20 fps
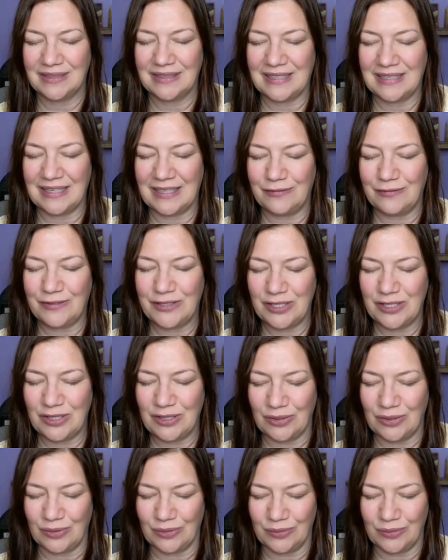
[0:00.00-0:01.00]
give to
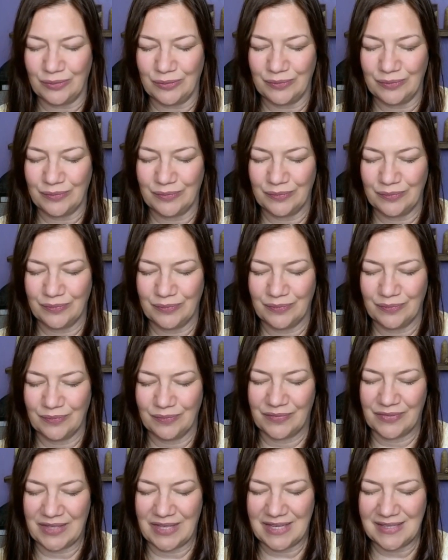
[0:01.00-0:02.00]
you.
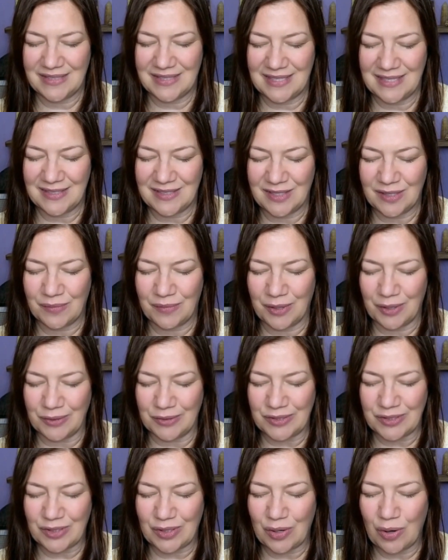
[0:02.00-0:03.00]
This is the
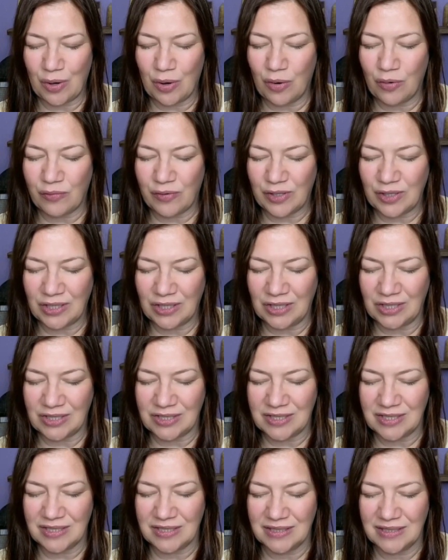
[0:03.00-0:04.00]
most
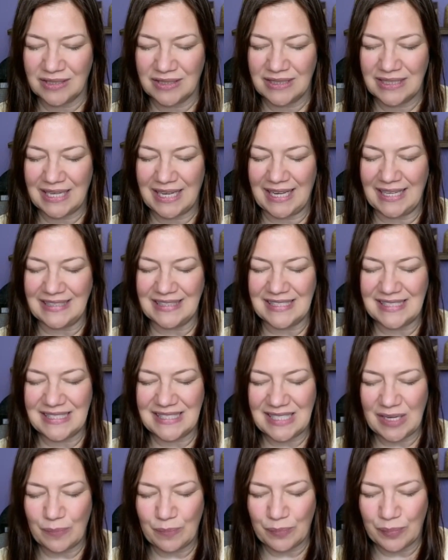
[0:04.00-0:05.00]
overlooked and
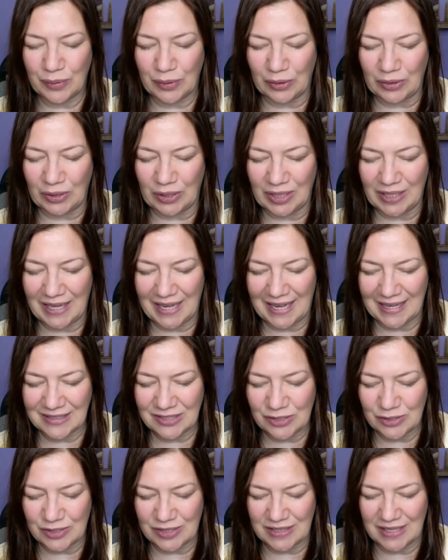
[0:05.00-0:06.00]
simple
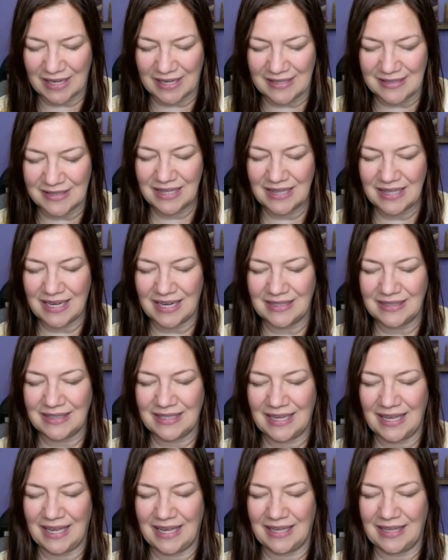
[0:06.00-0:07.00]
exercise that
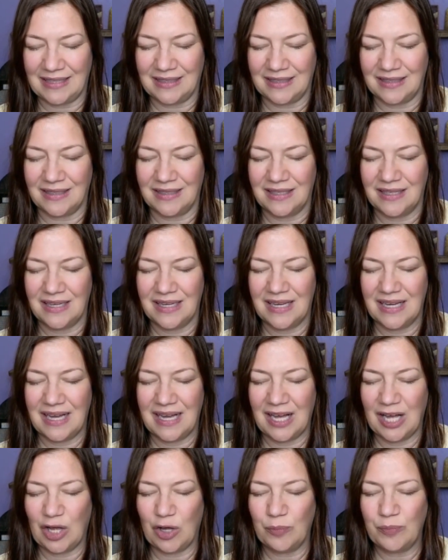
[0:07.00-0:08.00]
can
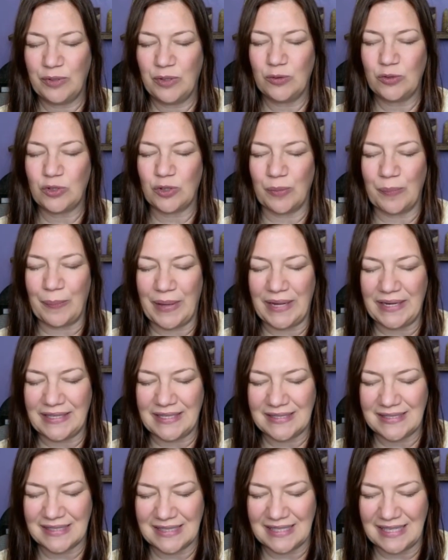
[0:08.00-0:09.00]
help you
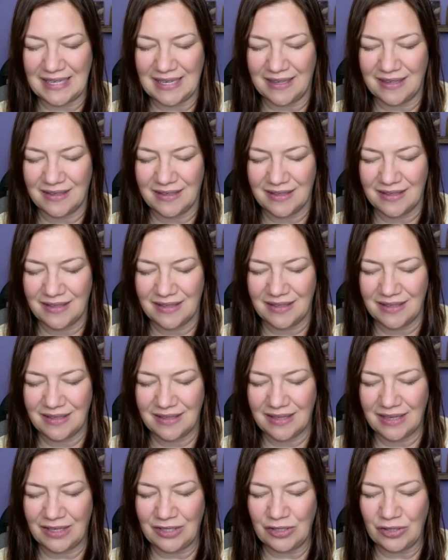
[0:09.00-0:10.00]
tremendously
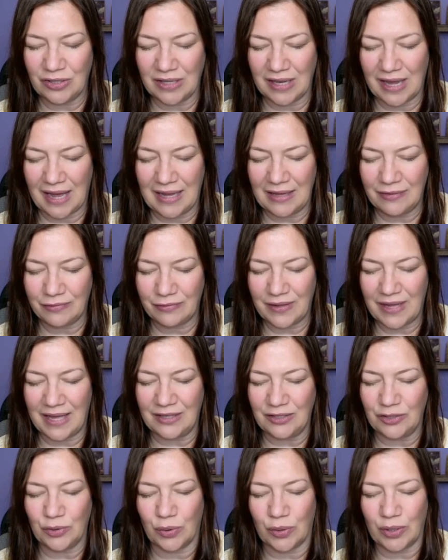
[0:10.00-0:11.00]
in your life and
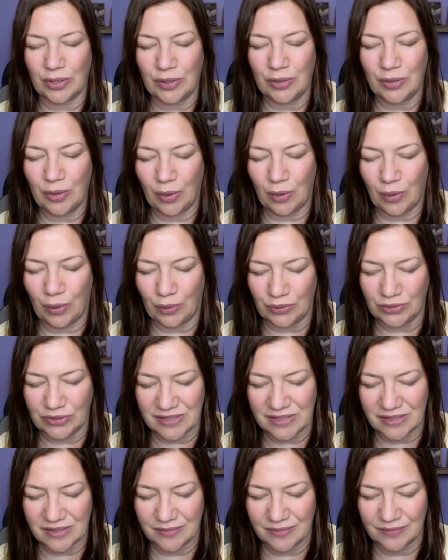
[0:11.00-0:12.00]
your
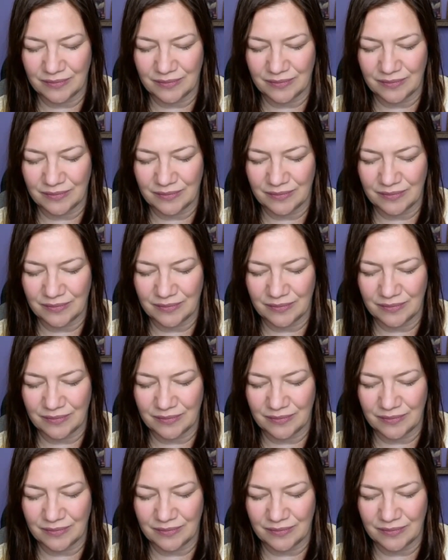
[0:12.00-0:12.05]
goals.